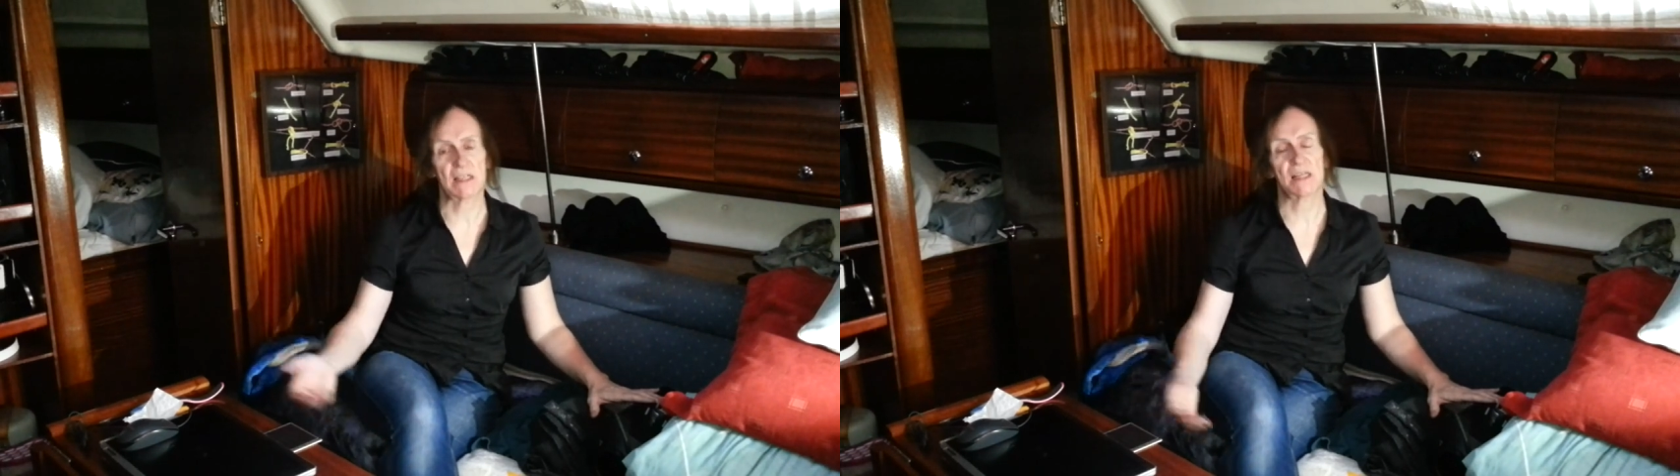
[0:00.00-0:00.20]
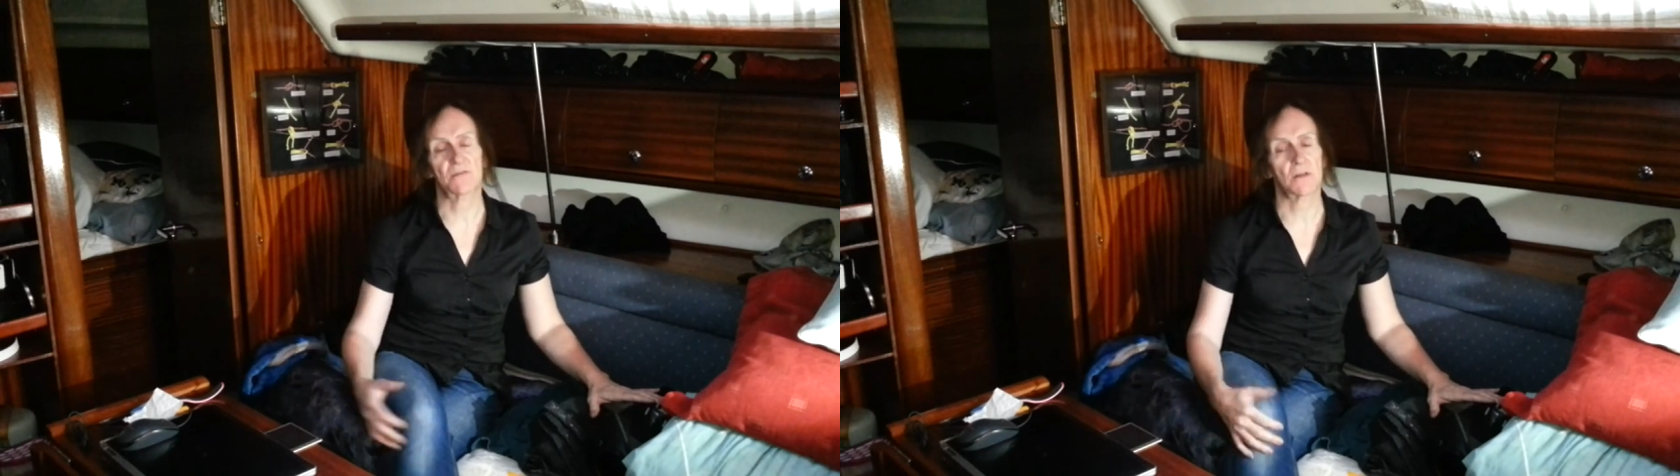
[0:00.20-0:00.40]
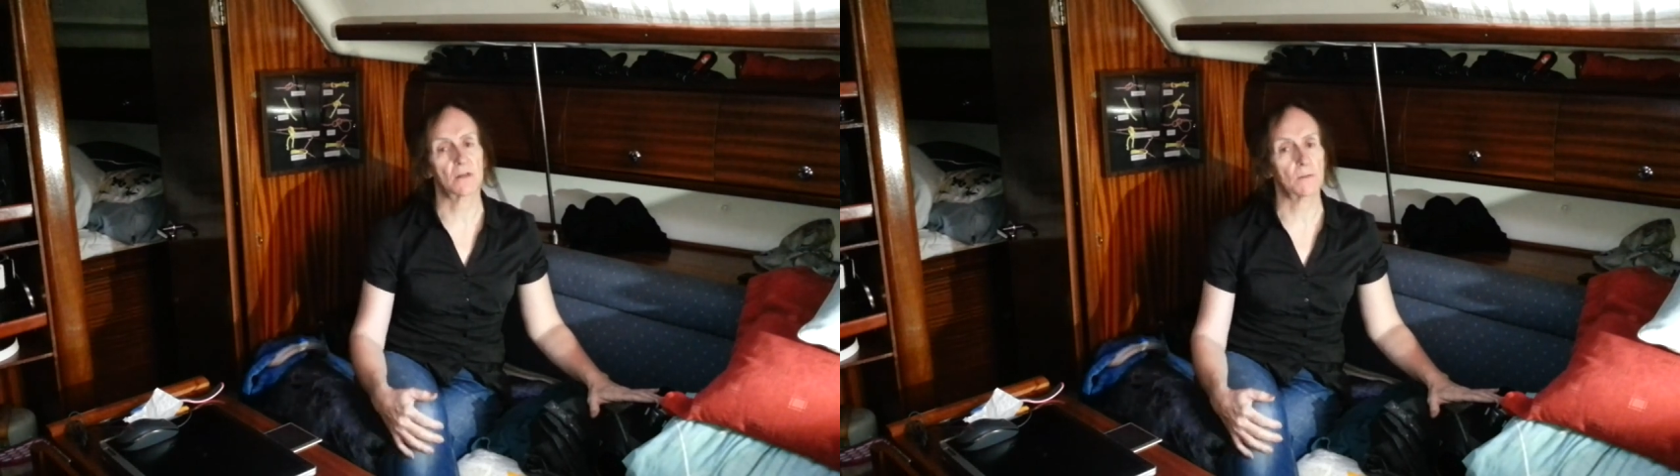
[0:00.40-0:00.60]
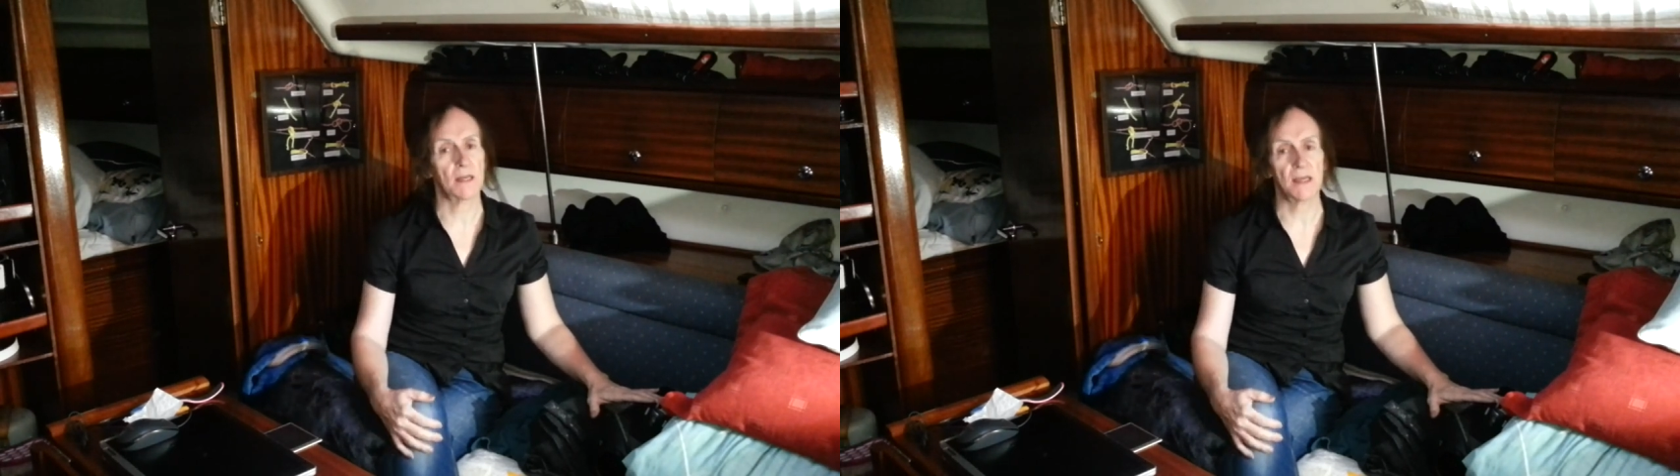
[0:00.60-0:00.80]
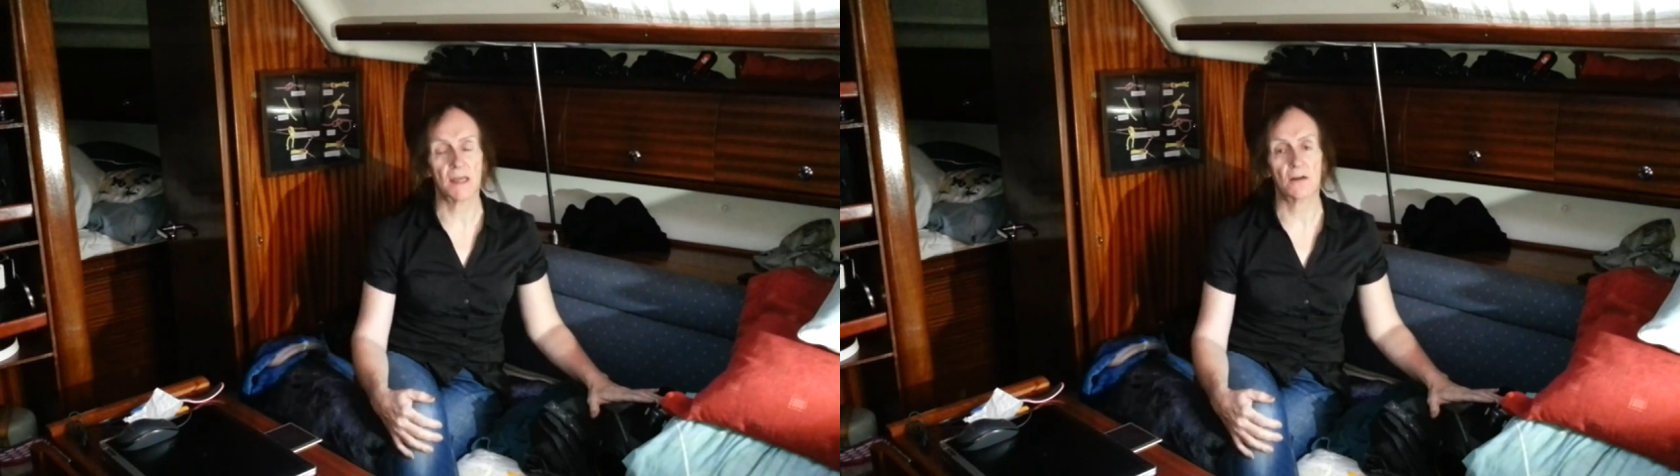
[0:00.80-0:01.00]
less frequently,
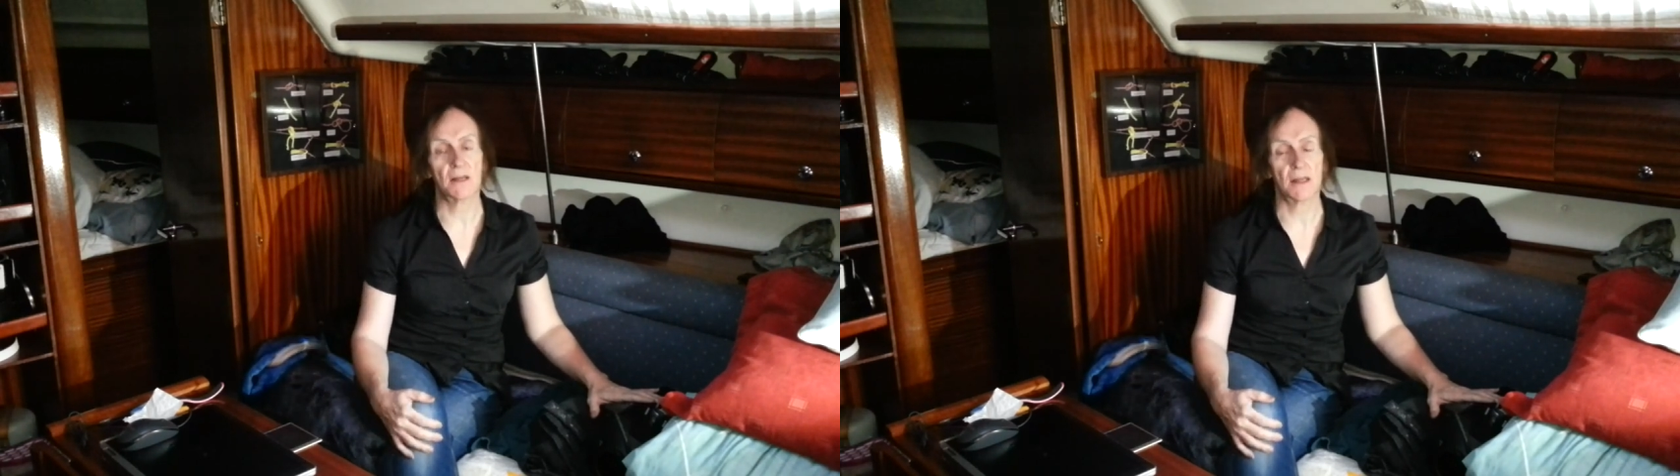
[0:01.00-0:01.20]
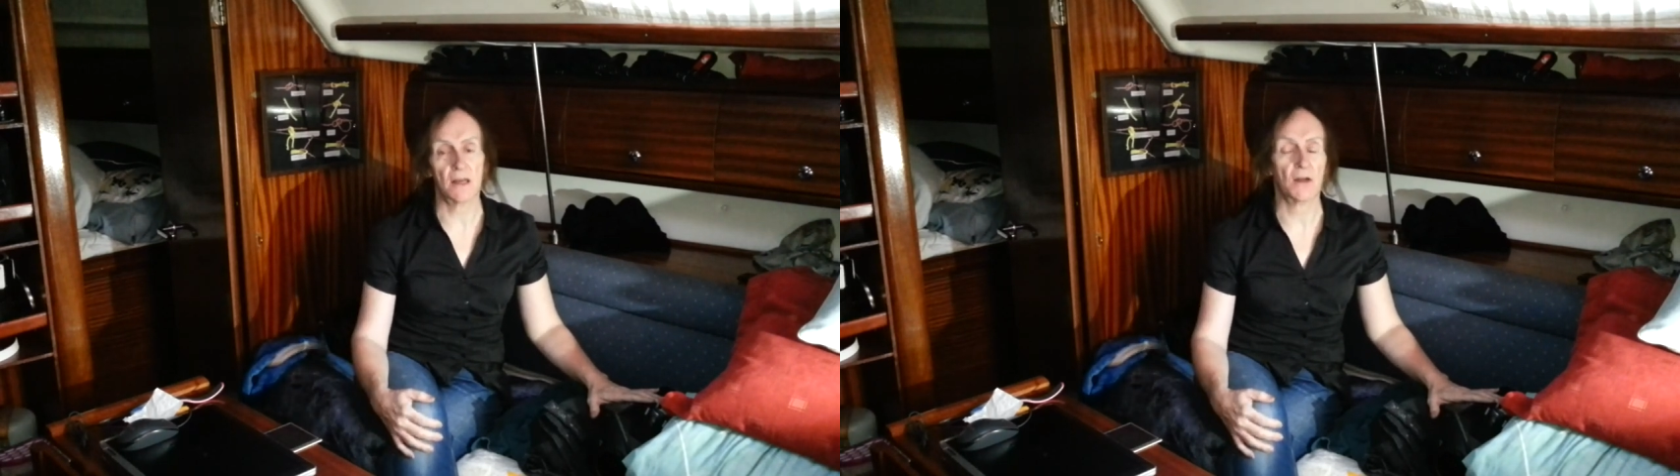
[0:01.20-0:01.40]
a year to a year